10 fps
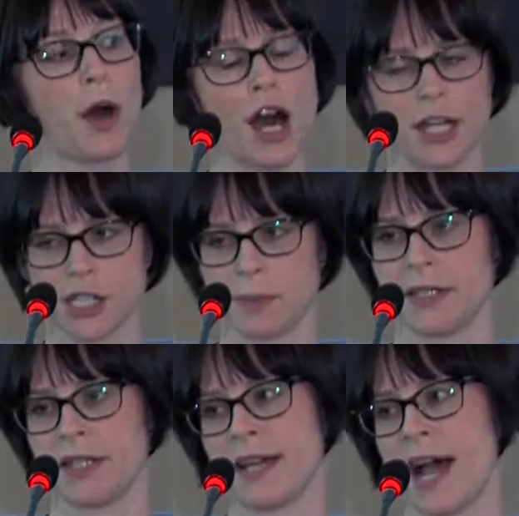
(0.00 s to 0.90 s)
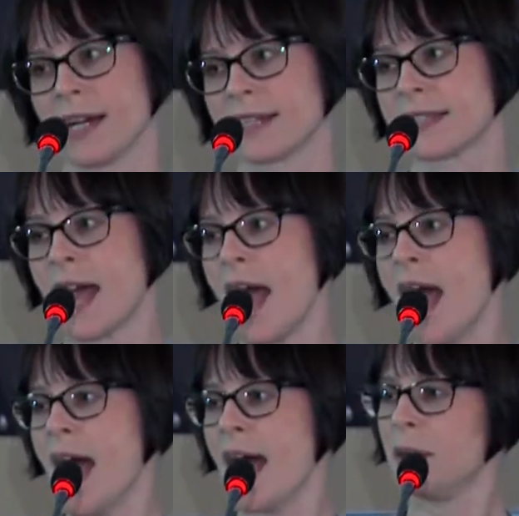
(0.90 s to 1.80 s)
punishment attacks.
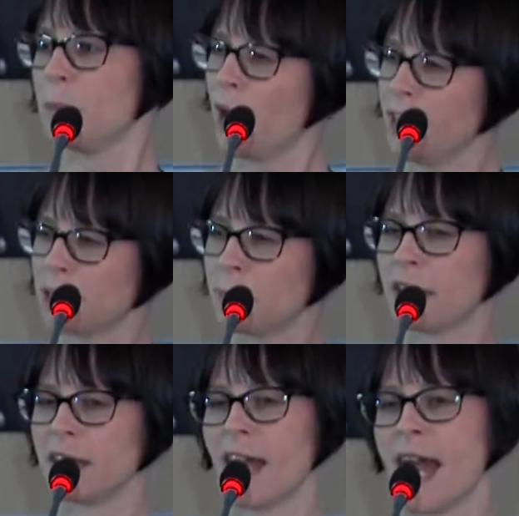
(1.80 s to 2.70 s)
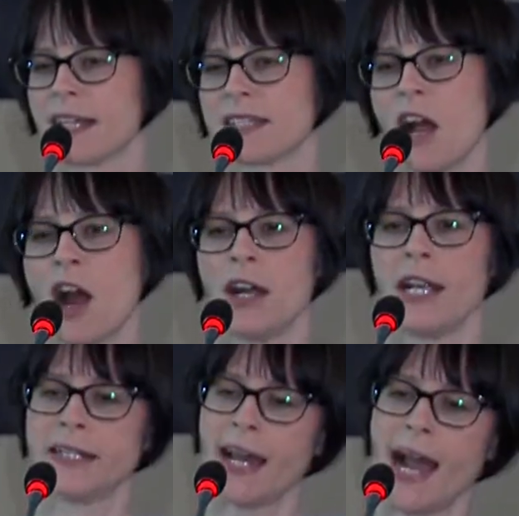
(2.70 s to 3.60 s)
And punishment attacks are
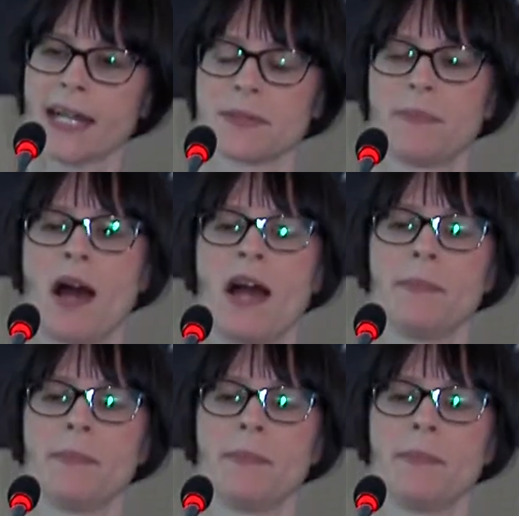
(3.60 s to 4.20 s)
attacks by